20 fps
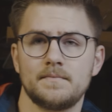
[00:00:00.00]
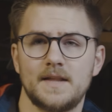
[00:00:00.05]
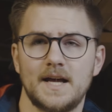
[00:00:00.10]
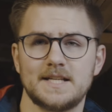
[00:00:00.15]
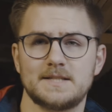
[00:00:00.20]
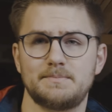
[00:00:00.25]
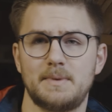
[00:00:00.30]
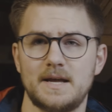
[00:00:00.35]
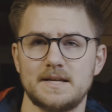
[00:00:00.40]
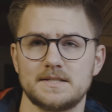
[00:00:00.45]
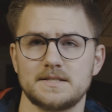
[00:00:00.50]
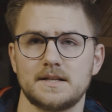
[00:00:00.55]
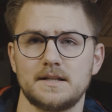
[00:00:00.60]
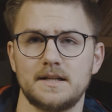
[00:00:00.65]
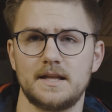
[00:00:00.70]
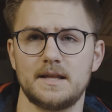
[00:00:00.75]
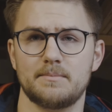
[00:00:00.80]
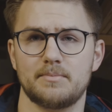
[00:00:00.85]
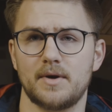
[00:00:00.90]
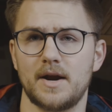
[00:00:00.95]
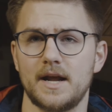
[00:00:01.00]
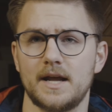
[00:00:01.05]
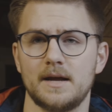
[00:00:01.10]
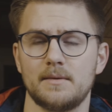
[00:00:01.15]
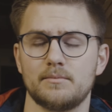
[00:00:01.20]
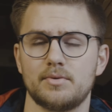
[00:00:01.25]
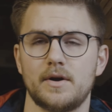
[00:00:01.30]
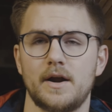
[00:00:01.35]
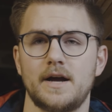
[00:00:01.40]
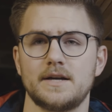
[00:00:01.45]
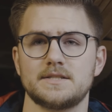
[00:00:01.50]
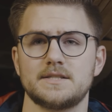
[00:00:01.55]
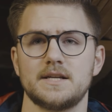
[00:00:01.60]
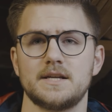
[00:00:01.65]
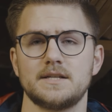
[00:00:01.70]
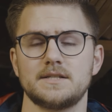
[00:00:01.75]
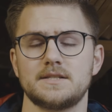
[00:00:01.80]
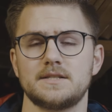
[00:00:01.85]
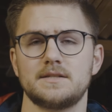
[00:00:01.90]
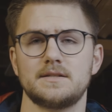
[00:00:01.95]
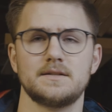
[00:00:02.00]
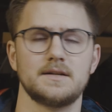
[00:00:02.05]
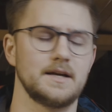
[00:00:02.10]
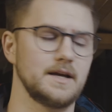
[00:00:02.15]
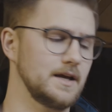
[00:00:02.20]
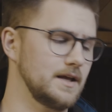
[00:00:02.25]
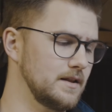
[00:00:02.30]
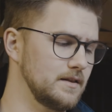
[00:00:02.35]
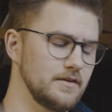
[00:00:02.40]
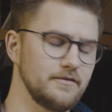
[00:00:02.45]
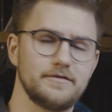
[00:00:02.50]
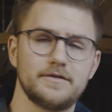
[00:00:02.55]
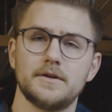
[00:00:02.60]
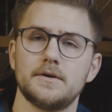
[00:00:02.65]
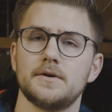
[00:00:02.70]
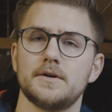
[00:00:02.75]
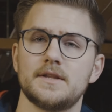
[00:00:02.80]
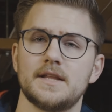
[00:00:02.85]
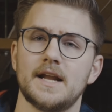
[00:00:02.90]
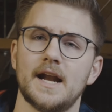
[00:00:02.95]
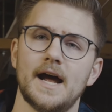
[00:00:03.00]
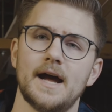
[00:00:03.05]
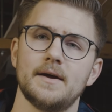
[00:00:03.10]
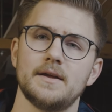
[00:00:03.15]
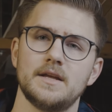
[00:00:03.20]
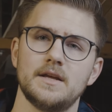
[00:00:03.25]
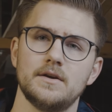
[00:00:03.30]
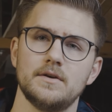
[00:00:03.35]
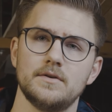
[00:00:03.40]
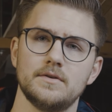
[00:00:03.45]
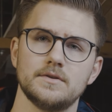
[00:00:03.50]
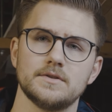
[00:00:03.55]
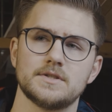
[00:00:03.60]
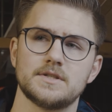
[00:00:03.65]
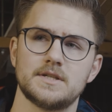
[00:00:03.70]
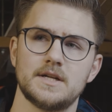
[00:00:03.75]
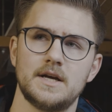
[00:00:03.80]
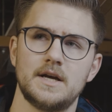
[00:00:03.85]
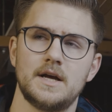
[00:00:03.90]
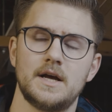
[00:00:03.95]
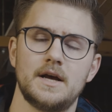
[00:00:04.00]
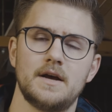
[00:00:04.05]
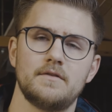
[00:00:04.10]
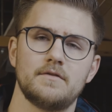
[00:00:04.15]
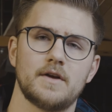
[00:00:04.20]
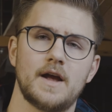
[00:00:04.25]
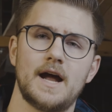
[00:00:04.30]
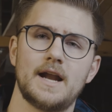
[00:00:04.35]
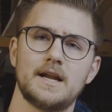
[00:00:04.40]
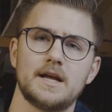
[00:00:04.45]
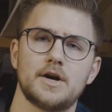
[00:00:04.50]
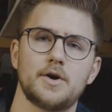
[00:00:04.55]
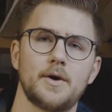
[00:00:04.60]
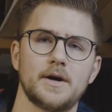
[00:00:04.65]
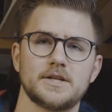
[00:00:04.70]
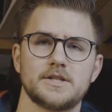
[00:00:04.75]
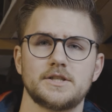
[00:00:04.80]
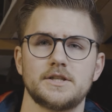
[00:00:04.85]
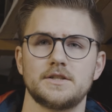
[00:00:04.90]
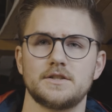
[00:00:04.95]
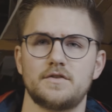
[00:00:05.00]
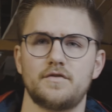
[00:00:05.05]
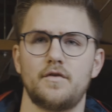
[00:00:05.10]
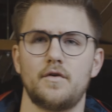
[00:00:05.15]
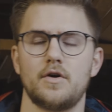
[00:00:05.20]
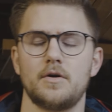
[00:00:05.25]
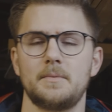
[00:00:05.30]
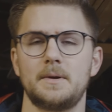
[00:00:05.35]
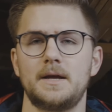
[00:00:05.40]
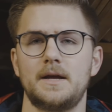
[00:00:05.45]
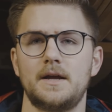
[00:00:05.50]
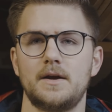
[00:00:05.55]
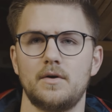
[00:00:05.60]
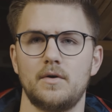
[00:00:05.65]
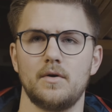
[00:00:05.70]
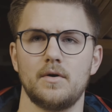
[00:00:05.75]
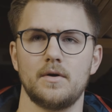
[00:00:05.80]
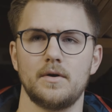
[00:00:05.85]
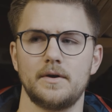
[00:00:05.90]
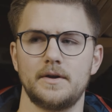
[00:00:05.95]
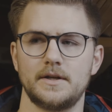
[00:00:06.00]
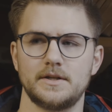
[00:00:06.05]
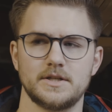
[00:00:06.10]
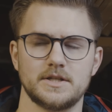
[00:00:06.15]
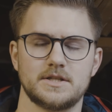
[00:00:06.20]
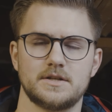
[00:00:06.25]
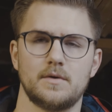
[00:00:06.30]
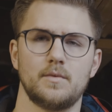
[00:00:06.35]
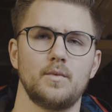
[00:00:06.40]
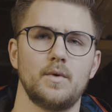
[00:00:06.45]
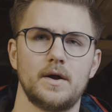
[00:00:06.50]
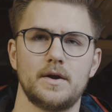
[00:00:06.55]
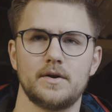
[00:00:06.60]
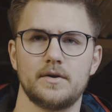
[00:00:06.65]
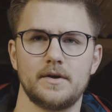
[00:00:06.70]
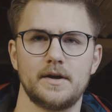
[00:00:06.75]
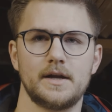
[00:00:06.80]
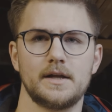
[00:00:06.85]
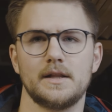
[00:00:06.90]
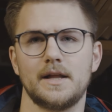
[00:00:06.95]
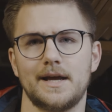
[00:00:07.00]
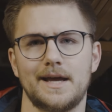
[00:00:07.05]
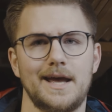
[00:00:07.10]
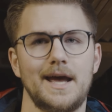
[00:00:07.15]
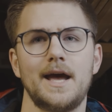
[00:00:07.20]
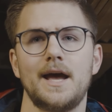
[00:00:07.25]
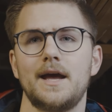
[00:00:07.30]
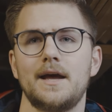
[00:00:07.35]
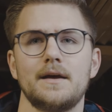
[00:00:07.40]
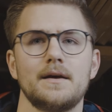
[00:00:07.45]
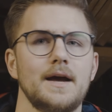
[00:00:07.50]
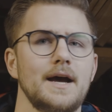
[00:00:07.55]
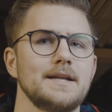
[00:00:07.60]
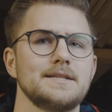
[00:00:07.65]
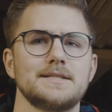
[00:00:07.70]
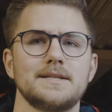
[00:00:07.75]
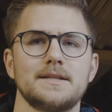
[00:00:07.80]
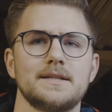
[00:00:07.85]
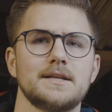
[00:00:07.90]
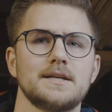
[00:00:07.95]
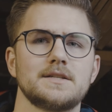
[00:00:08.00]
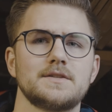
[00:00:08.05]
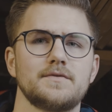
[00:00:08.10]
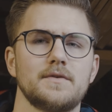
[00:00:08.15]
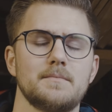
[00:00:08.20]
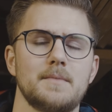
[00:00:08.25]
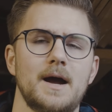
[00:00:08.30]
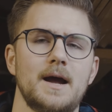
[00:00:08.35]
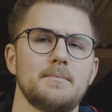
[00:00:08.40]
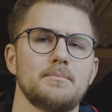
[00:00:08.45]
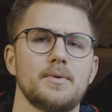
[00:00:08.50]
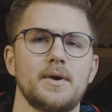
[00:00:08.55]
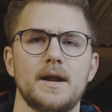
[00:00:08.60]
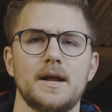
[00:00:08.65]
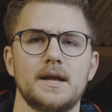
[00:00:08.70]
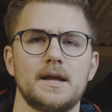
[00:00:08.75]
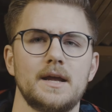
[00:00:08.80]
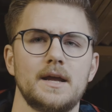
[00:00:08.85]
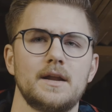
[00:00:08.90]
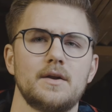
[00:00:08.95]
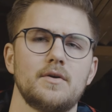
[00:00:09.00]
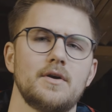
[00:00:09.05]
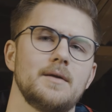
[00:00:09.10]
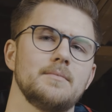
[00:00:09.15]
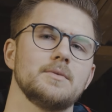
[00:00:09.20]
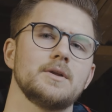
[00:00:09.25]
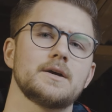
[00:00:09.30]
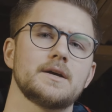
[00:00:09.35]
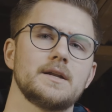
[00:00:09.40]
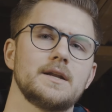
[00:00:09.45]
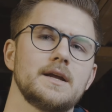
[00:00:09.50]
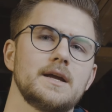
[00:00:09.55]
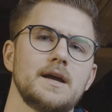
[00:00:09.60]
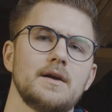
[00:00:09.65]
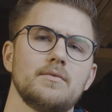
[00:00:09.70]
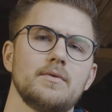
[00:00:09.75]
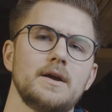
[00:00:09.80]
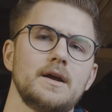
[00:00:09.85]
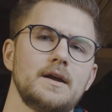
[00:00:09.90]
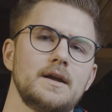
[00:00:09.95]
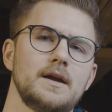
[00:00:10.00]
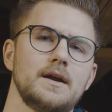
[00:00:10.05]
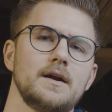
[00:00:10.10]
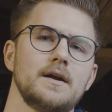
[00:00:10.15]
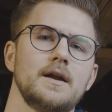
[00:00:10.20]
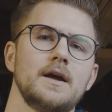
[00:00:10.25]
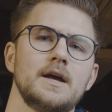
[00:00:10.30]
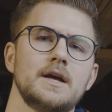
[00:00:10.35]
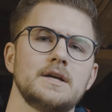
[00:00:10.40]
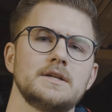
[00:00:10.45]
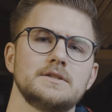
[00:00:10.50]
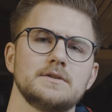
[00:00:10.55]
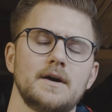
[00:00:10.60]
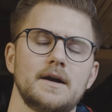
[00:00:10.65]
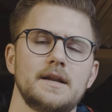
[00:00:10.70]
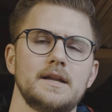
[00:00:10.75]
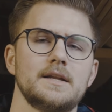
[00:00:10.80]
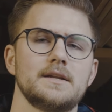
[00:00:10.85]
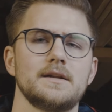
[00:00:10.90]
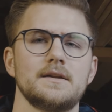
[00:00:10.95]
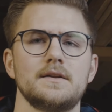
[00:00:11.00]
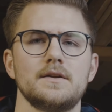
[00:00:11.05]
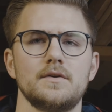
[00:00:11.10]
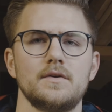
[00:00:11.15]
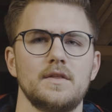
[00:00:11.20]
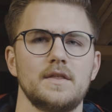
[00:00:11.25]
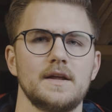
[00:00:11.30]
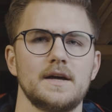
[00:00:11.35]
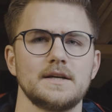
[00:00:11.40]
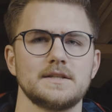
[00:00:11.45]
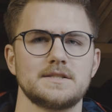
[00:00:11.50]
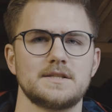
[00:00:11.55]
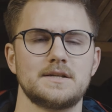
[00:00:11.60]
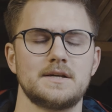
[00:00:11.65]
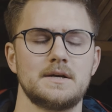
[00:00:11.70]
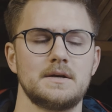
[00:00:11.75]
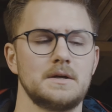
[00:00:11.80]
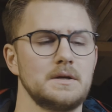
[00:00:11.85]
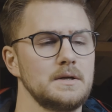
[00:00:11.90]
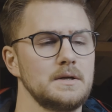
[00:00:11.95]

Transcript: that's basically the break-in process and the fluid that I used. If you've got any questions for me, or you just are wondering like, hey, I did this for my break-in, or I'm looking to get re-geared, do I need to do this?